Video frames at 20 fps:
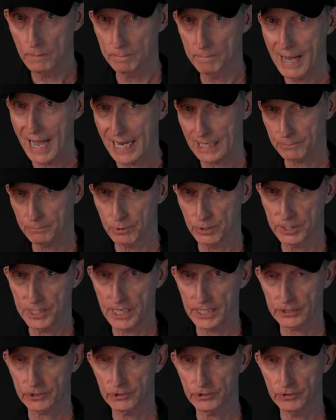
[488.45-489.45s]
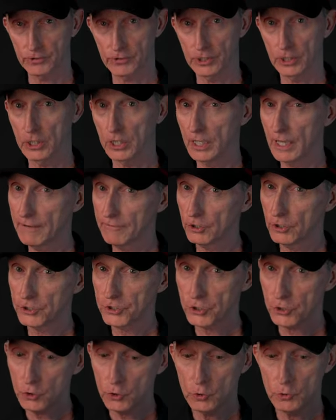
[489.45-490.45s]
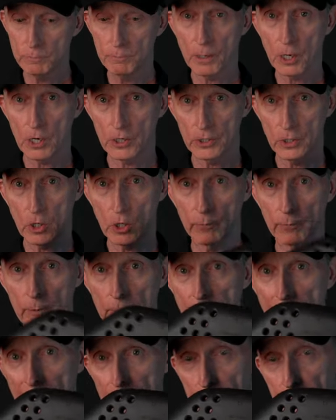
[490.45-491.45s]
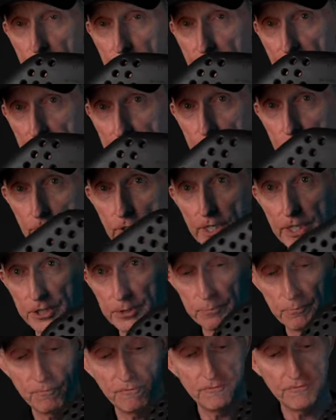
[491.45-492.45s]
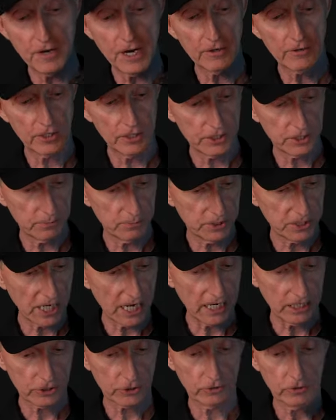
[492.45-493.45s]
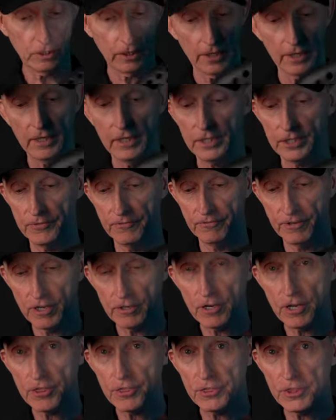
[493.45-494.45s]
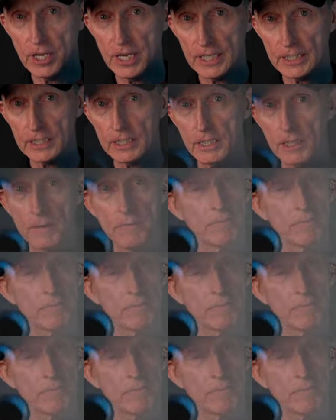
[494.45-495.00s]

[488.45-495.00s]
back protector, the level two Bohn Armor back protector, is very substantial. It's very thick,